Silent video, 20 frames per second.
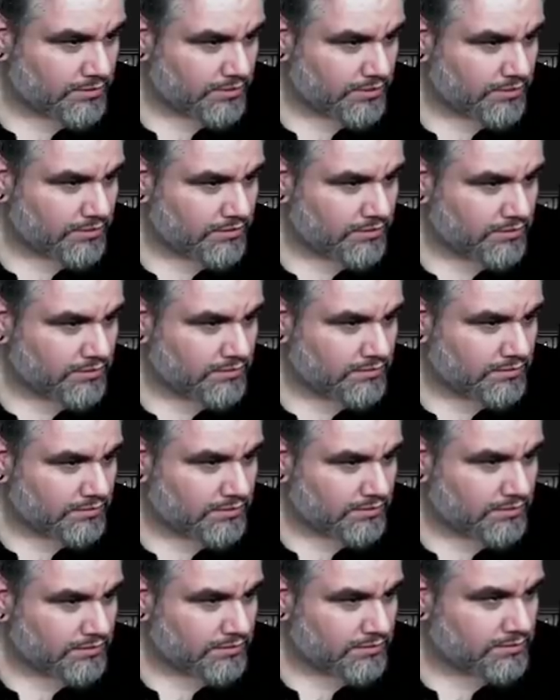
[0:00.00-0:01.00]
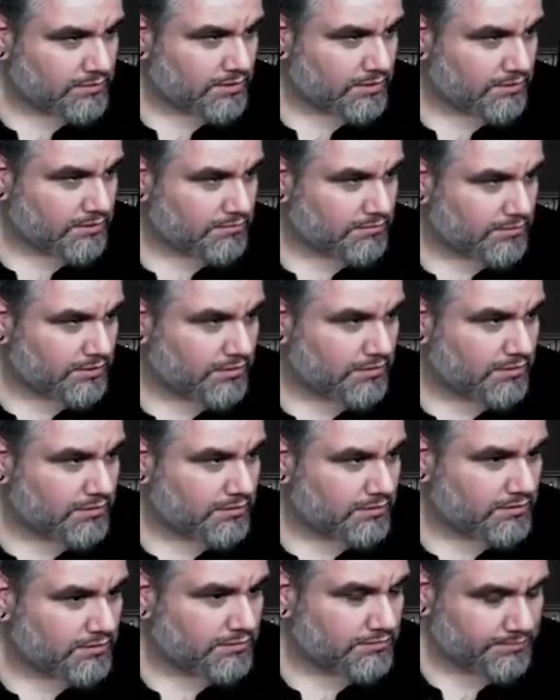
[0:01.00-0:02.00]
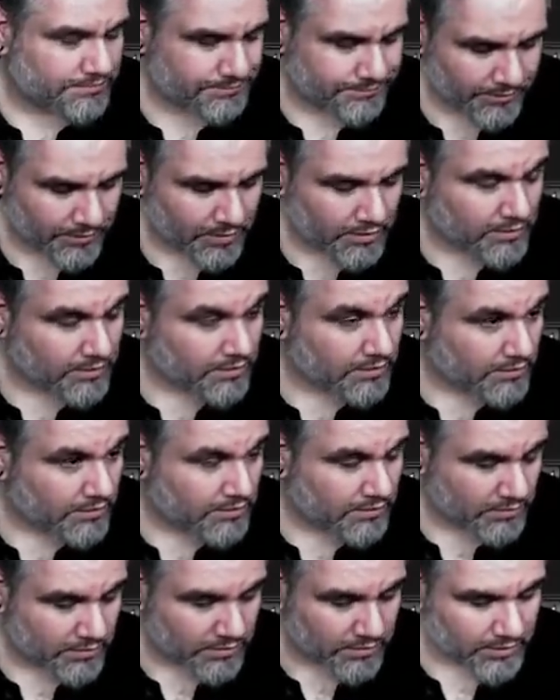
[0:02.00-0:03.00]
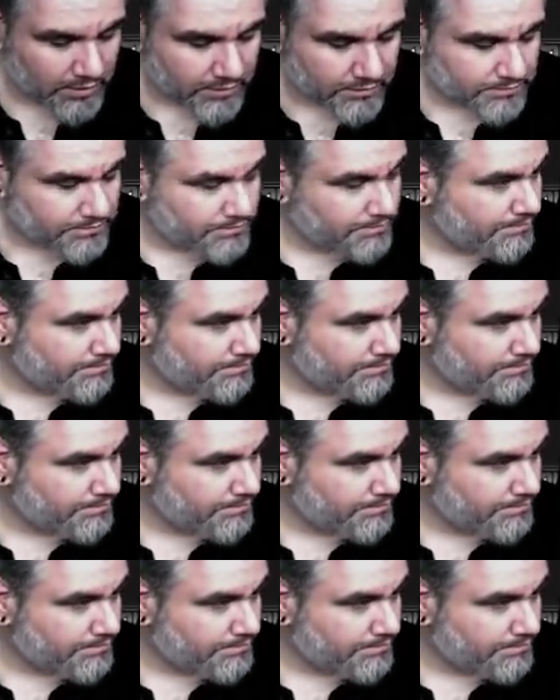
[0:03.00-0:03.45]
Ain't no how Snap there. All right.